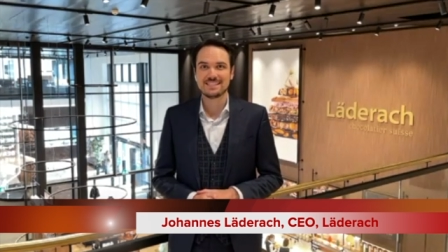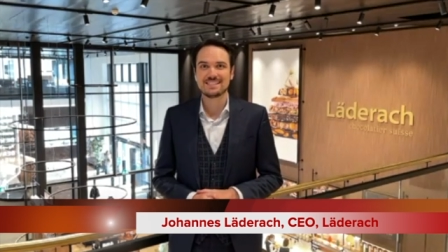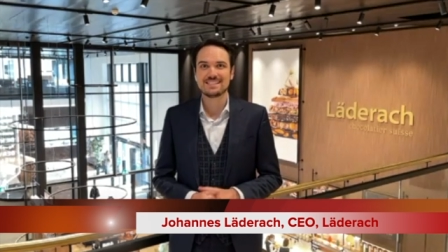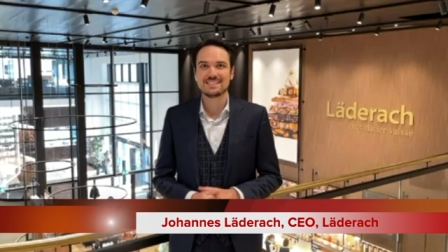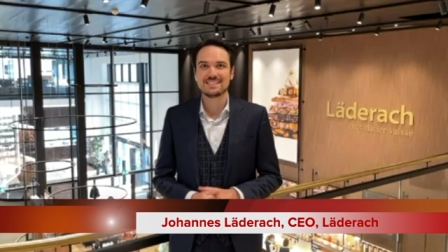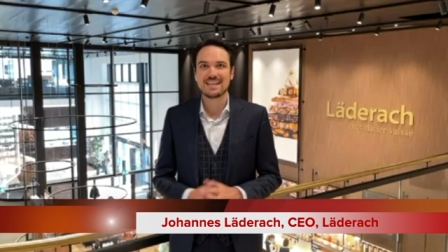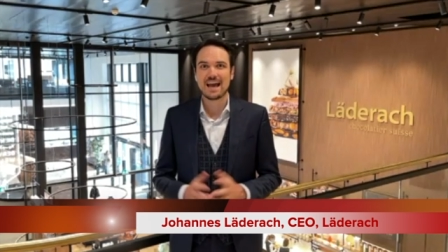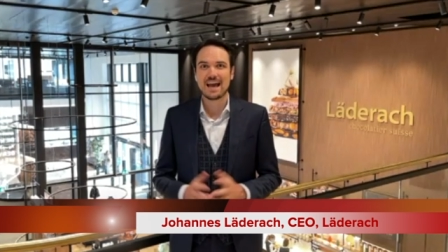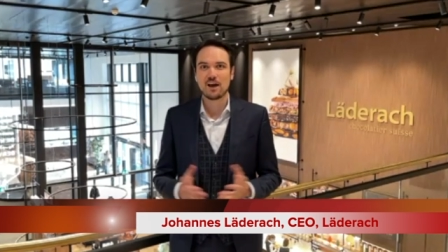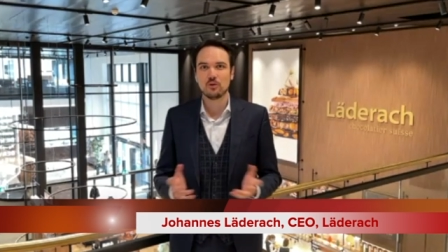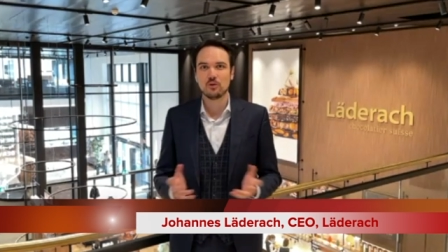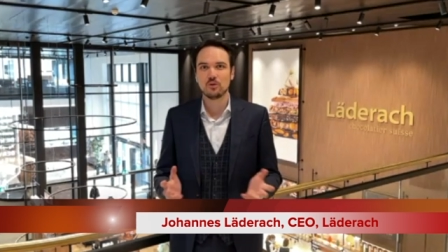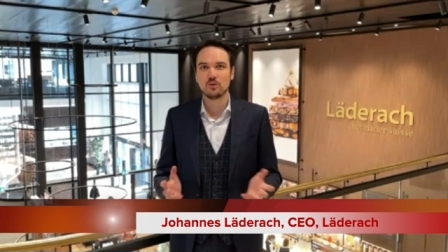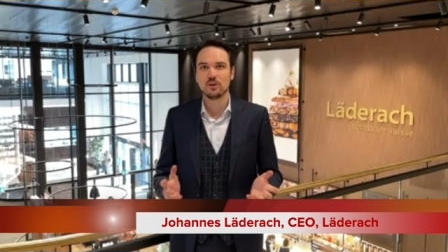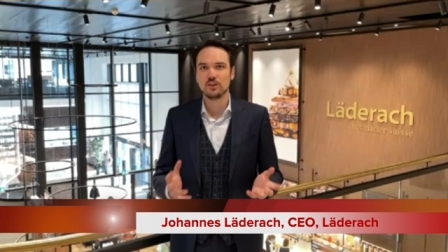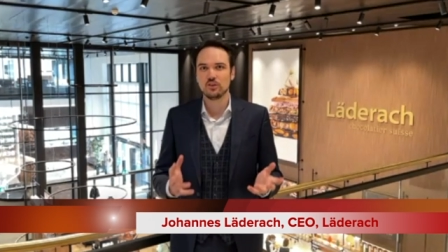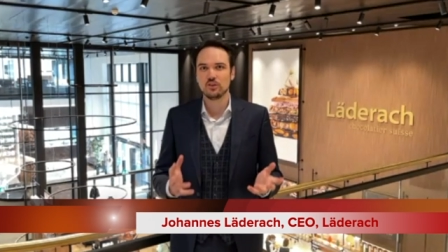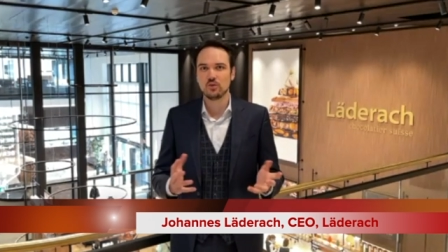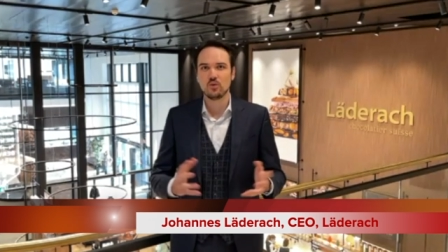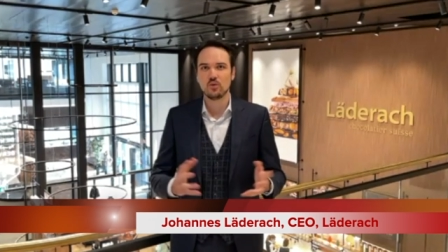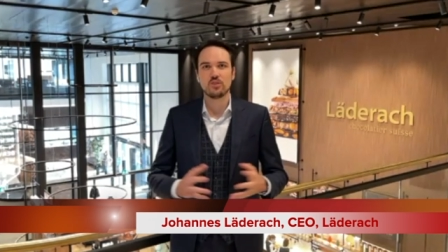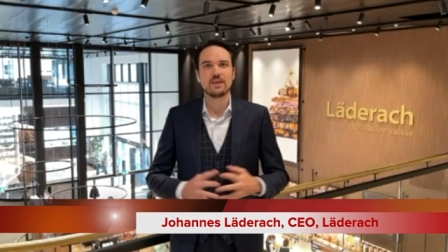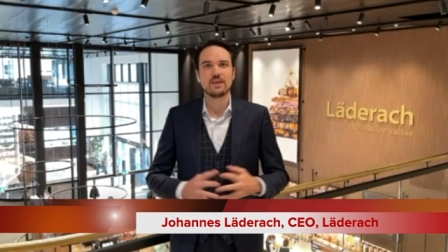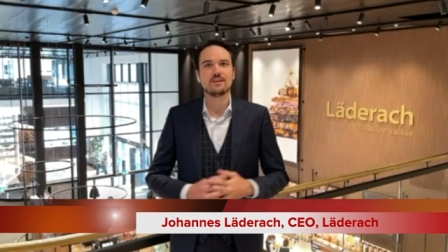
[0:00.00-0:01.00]
down in
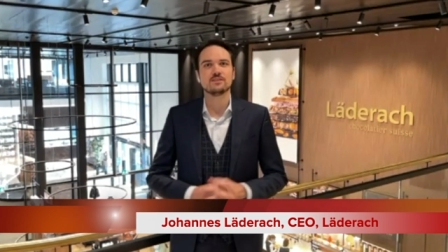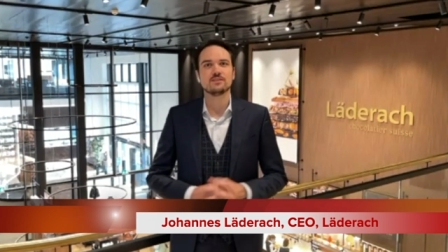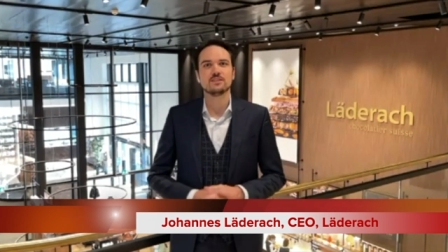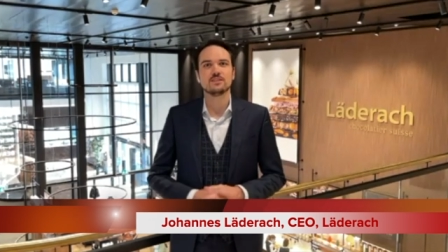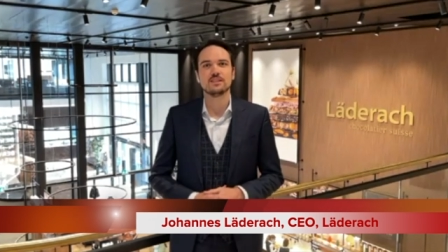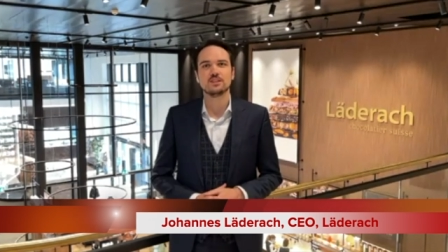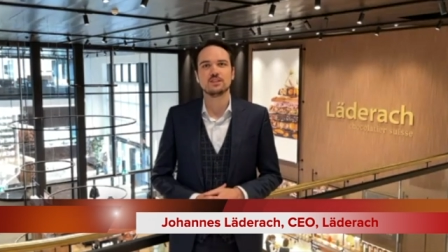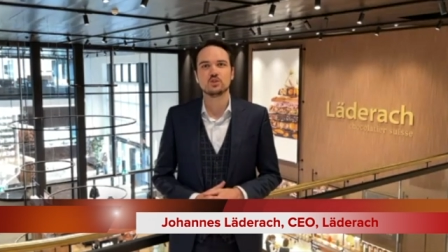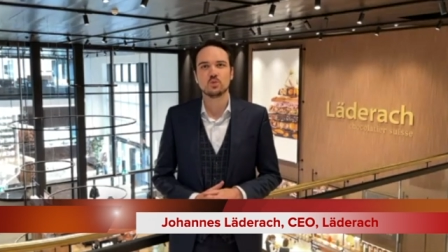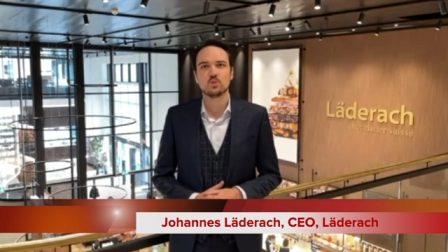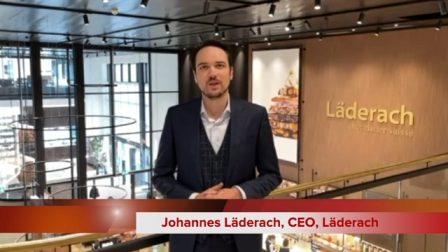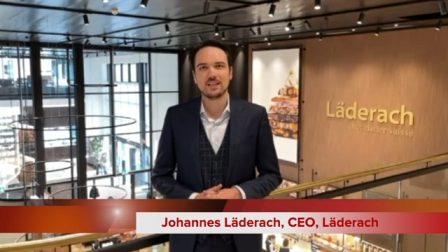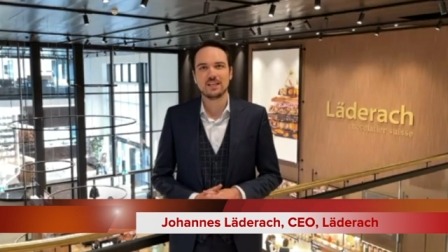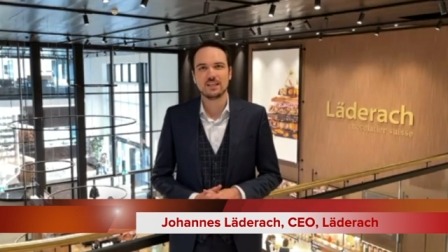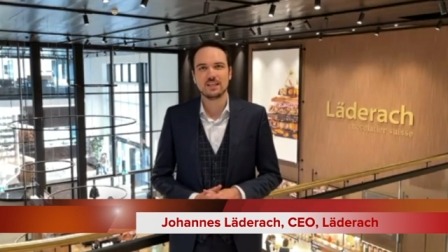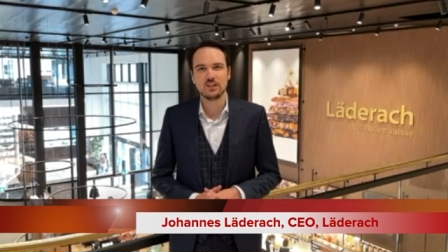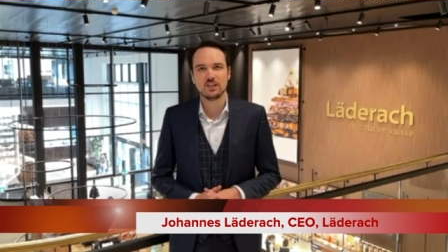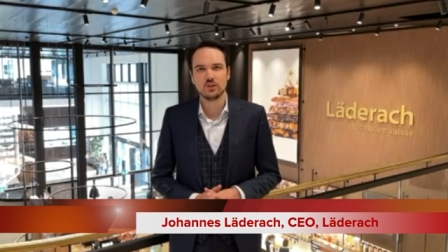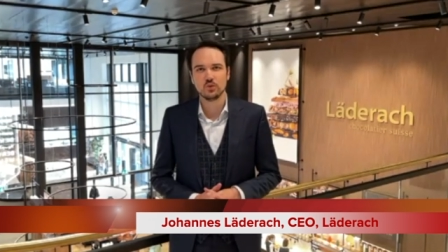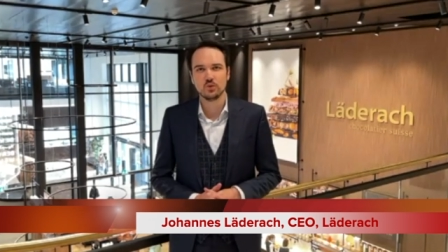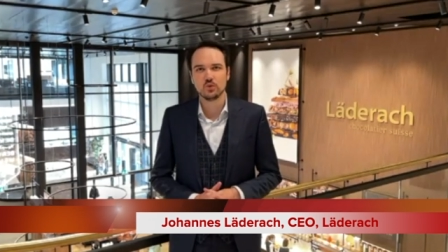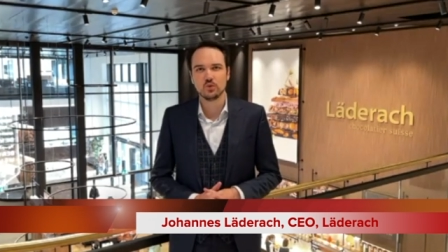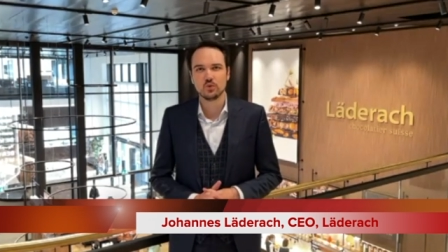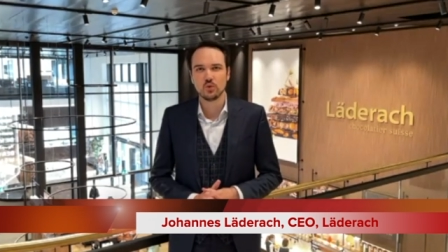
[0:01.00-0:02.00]
2020
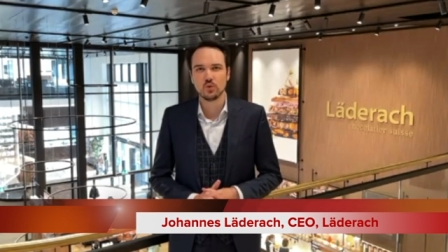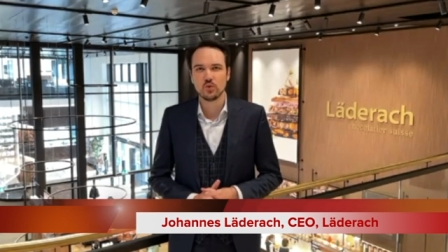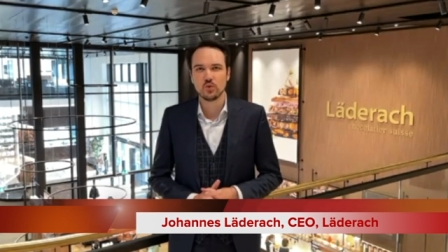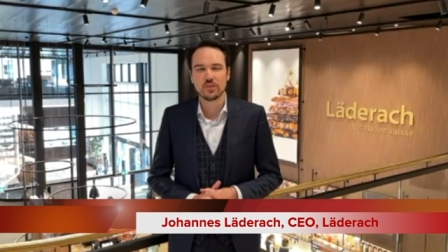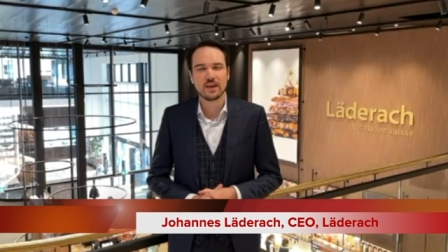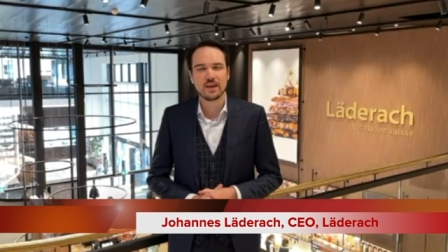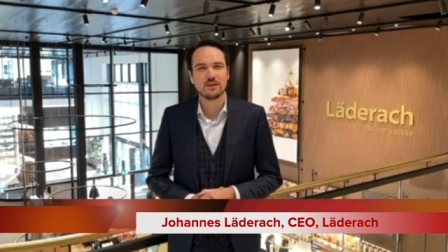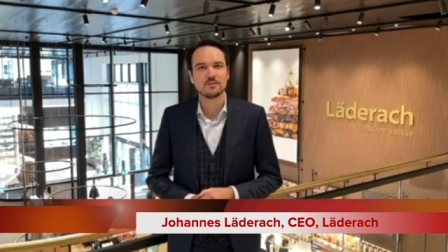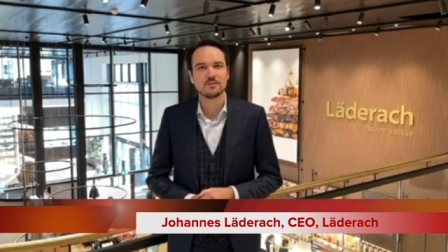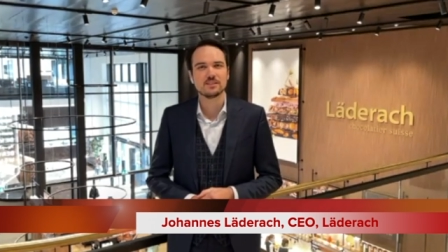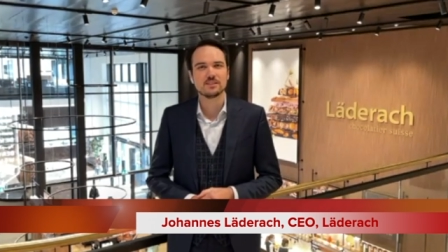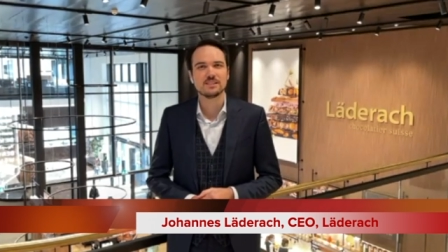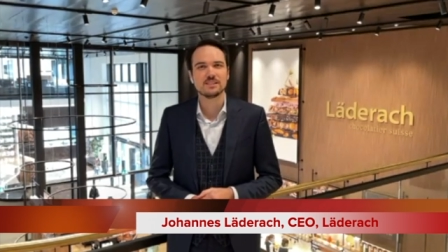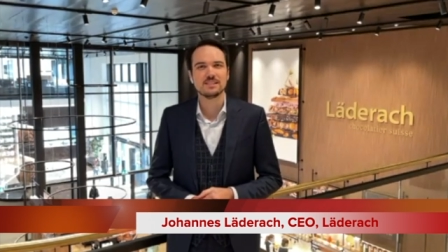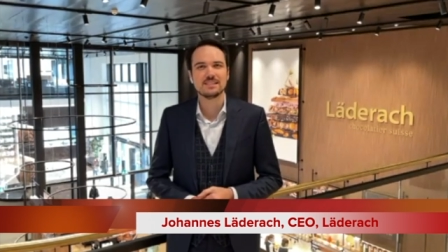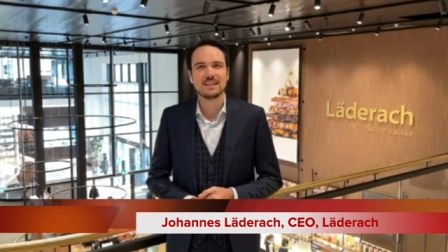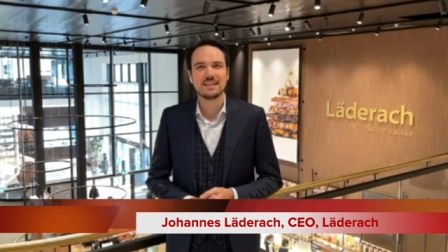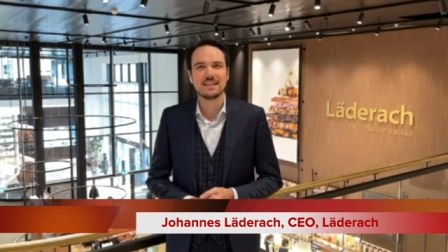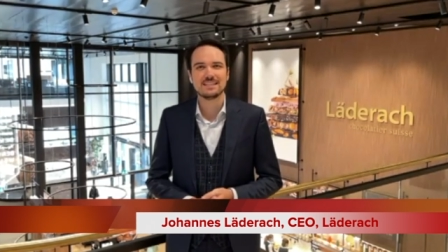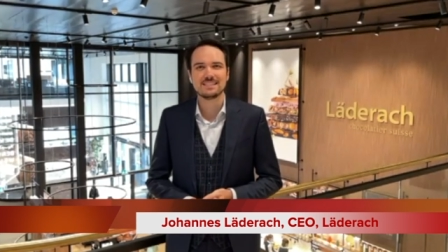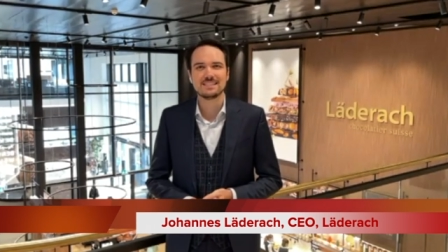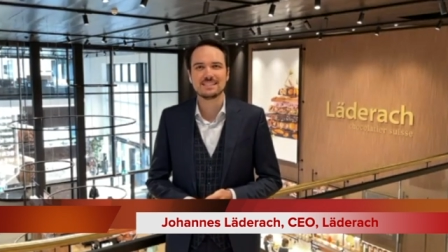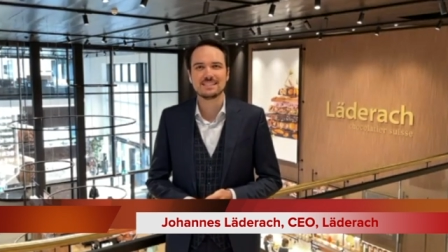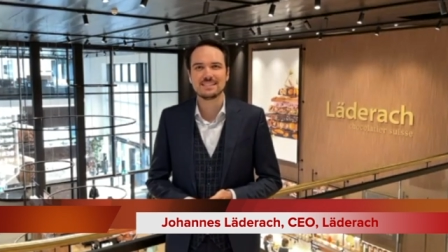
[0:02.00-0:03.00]
to
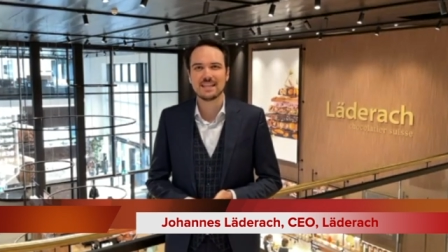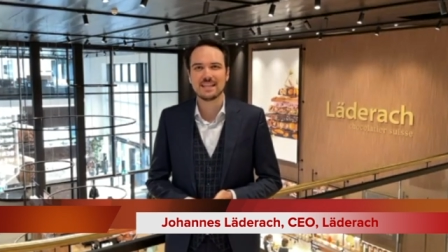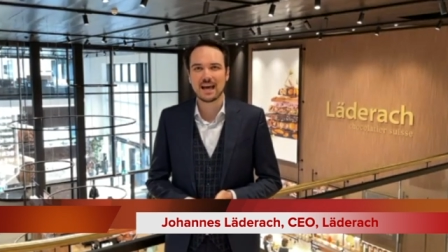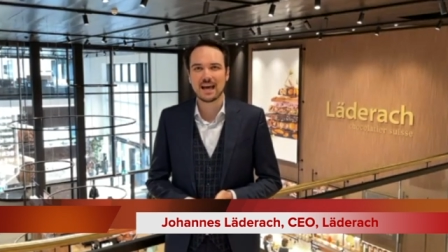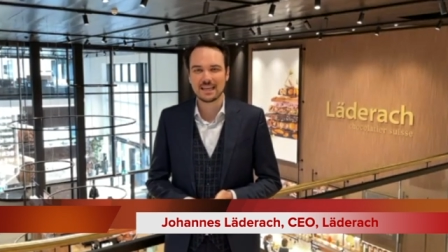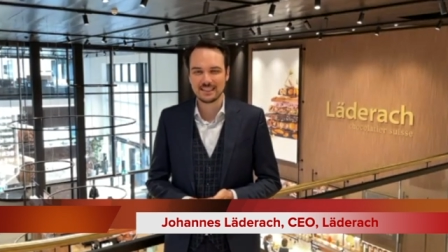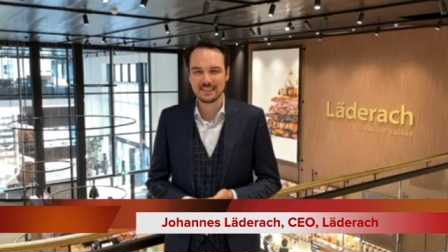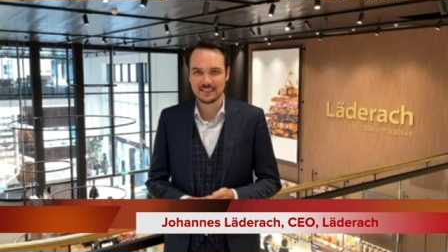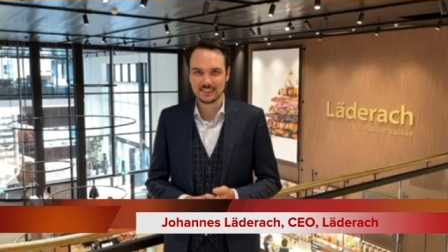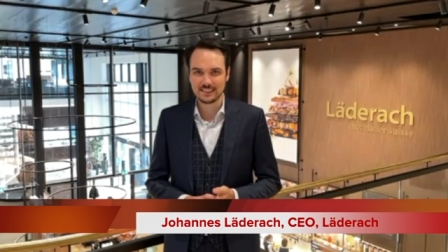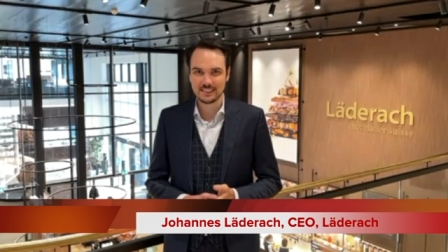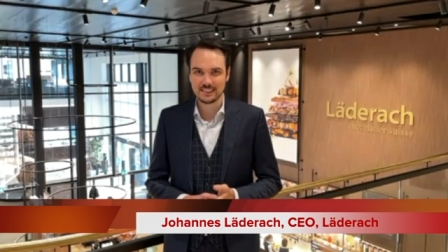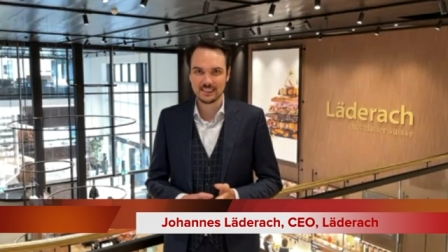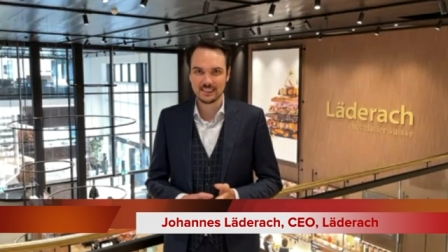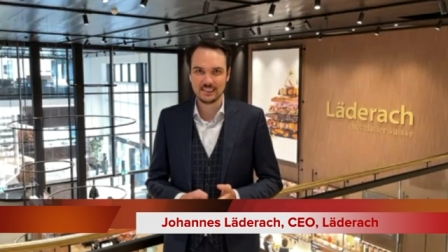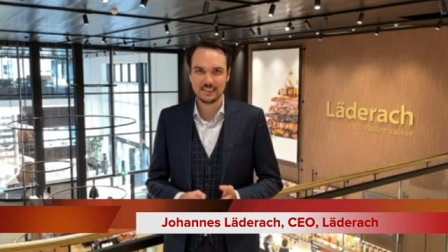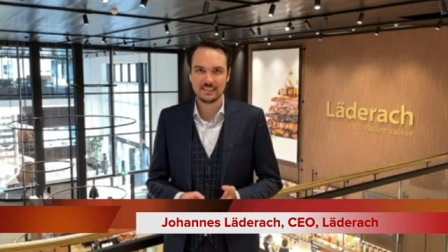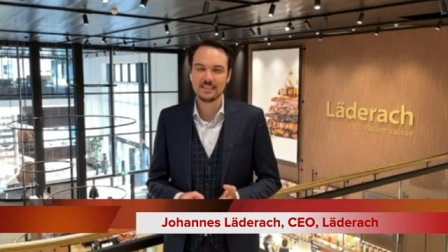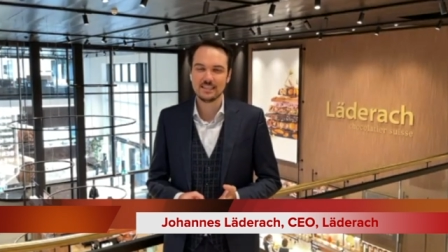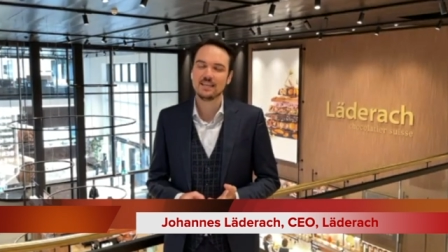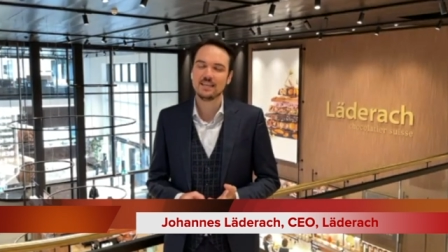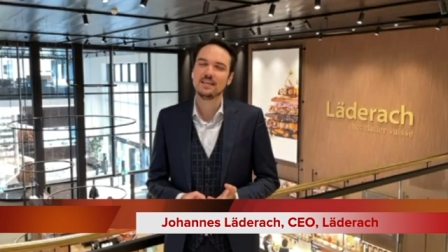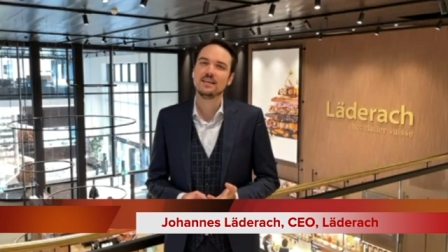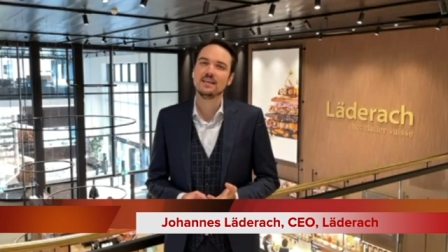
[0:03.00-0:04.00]
2019